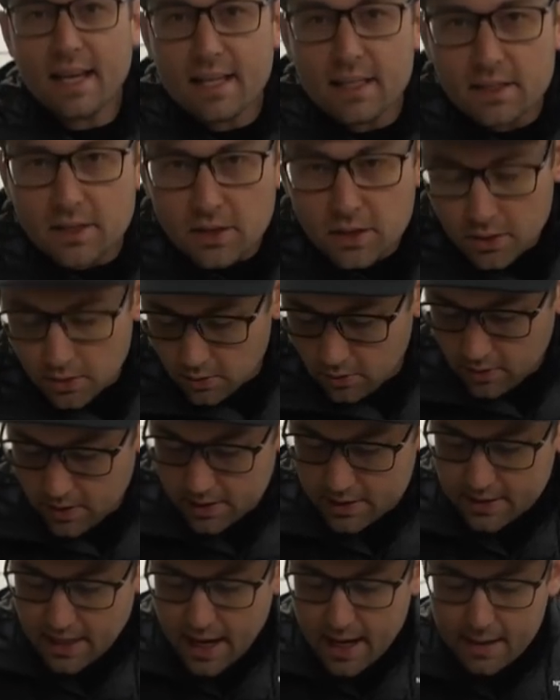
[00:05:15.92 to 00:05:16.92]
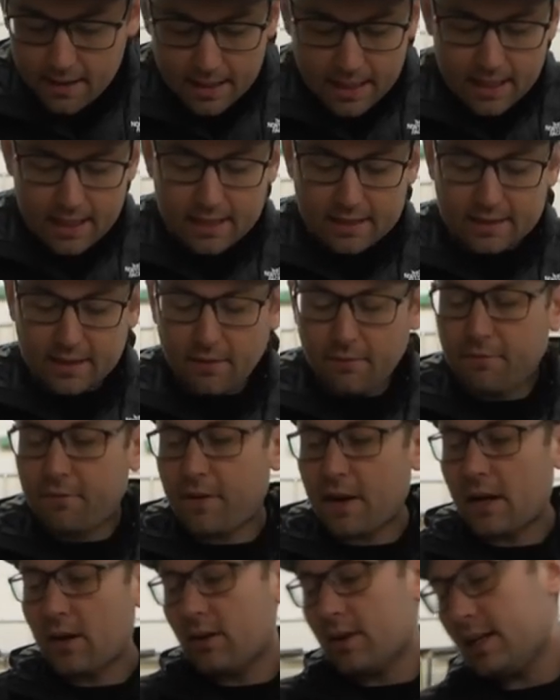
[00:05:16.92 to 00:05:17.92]
it's a new design. It is a
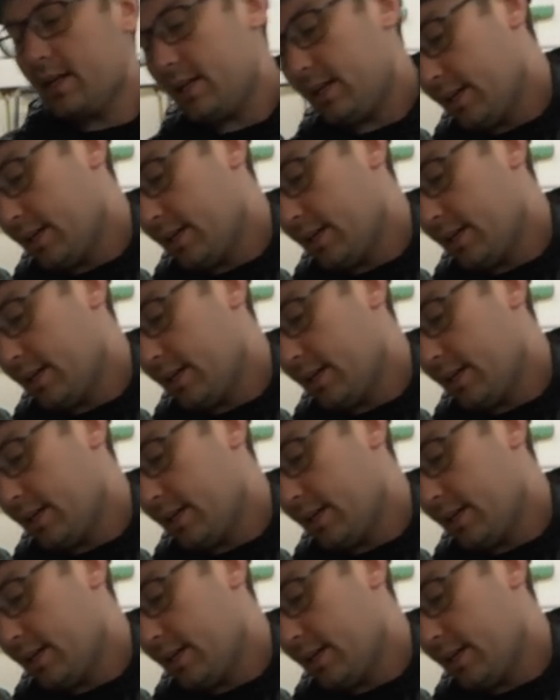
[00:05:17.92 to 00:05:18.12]
very